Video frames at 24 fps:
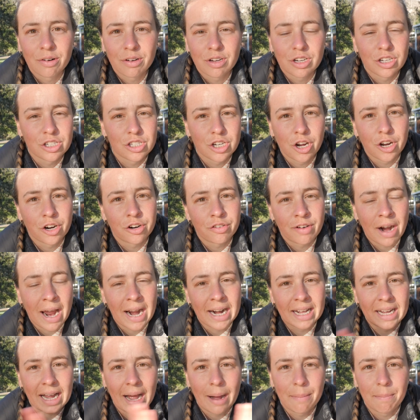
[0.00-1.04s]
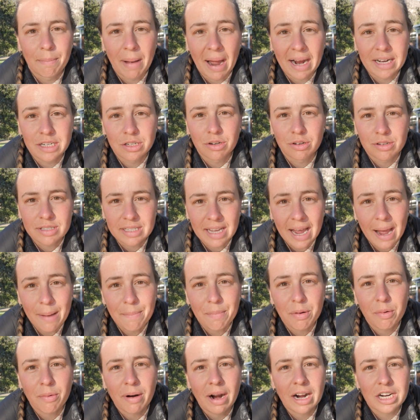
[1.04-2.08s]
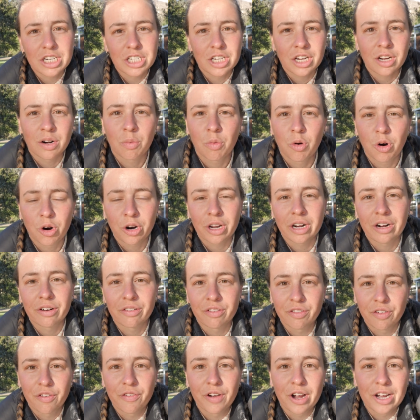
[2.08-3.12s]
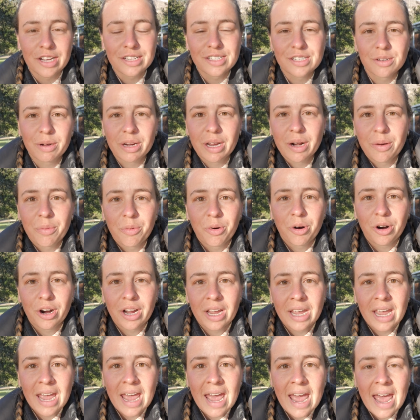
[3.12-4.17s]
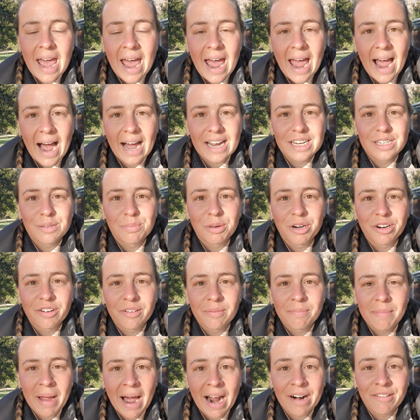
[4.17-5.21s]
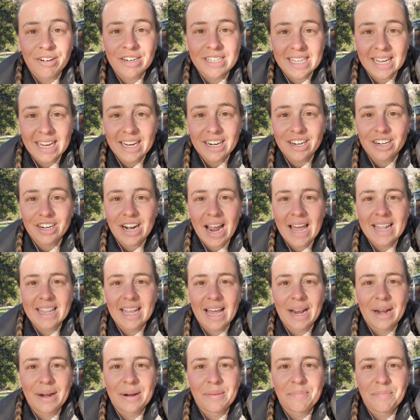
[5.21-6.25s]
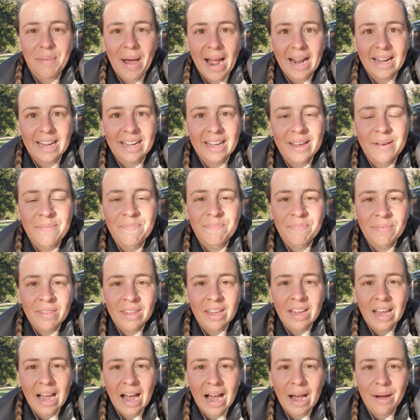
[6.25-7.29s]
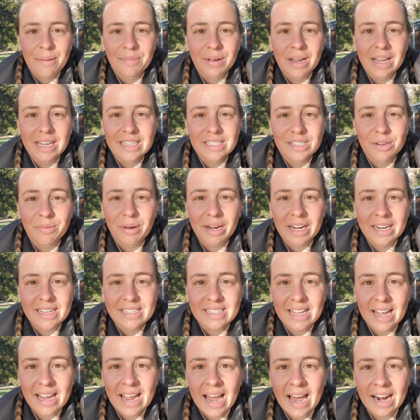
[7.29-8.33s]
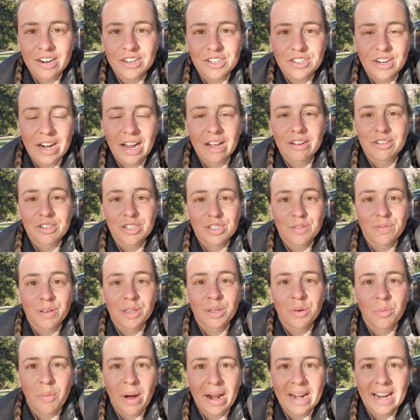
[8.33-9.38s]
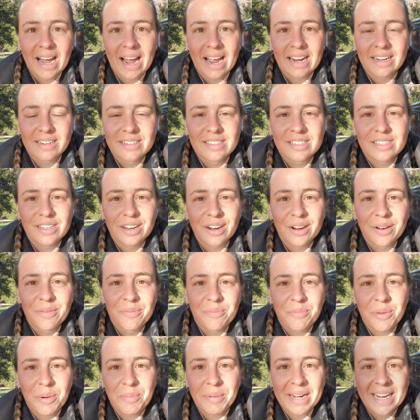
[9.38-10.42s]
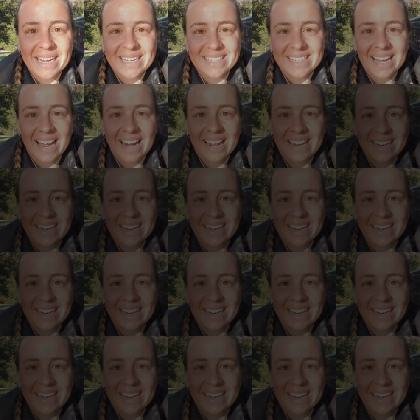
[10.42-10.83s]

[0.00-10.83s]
you turn around and come back to Halls Gap, but we're actually going to walk it in reverse. So we're going to walk out to Mt Rosea and then back, and so we're going to stay out on trail just for the one night, so we're pretty excited.